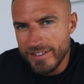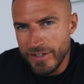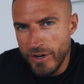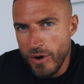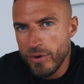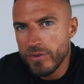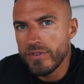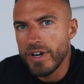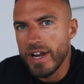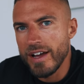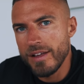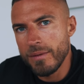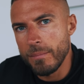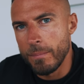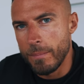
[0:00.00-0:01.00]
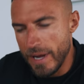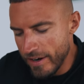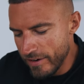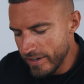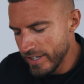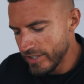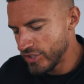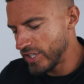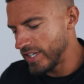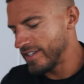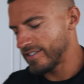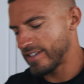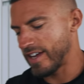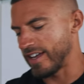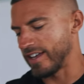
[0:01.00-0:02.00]
an overnight berry
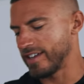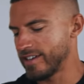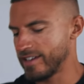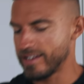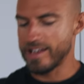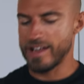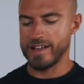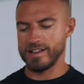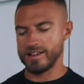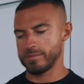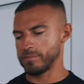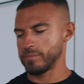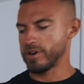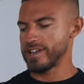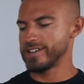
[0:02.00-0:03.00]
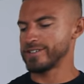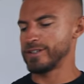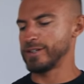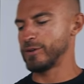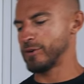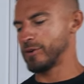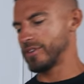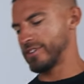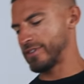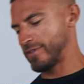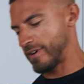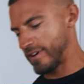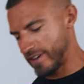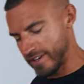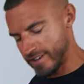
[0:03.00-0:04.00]
cheesecake. And praise the Lord, it's a
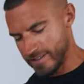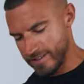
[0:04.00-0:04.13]
very